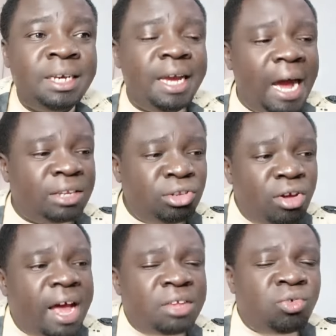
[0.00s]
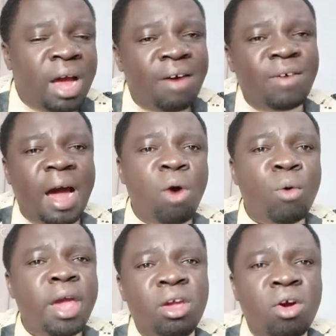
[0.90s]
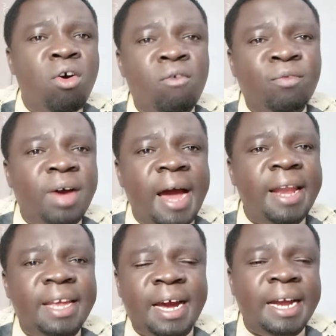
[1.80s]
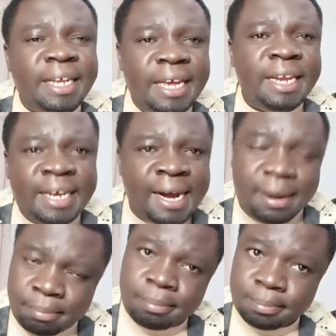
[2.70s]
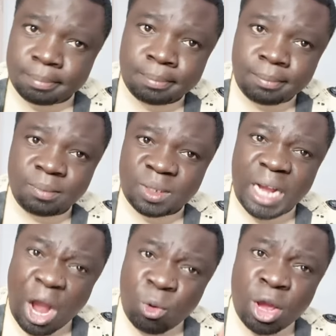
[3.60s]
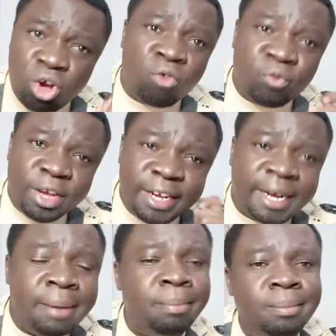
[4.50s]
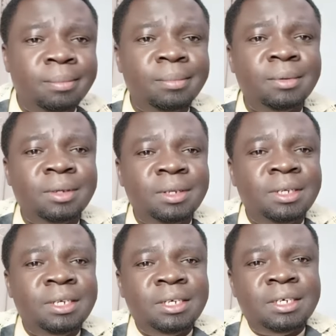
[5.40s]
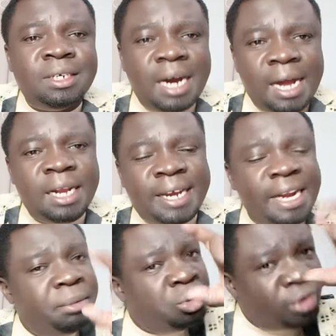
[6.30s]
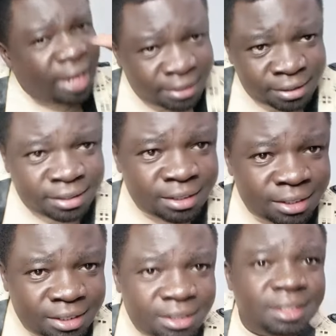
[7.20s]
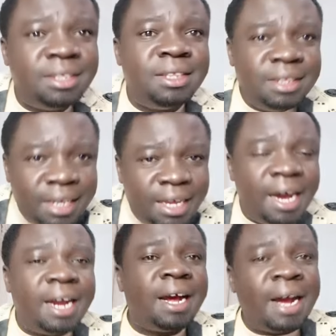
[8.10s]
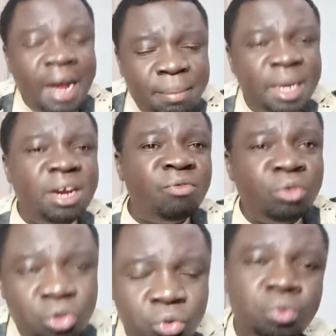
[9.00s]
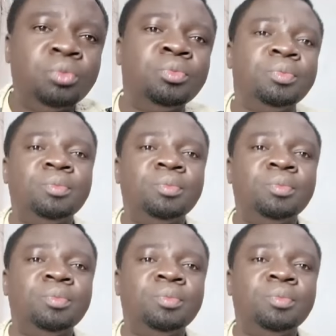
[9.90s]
As long as you have a way of earning an income, a way of income, and it can be traced, they are coming for you.